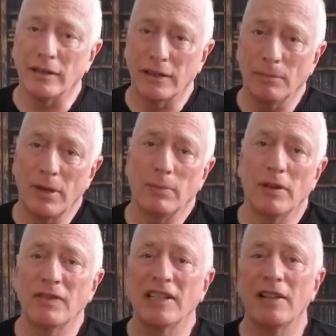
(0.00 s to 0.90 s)
Some people
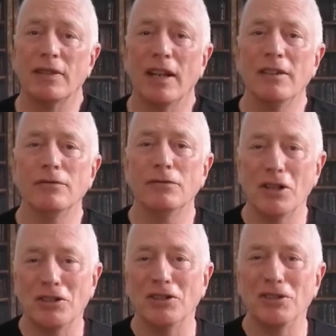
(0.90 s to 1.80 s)
have said that even
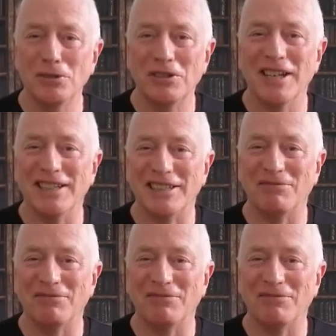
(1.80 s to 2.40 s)
Richard Dawkins,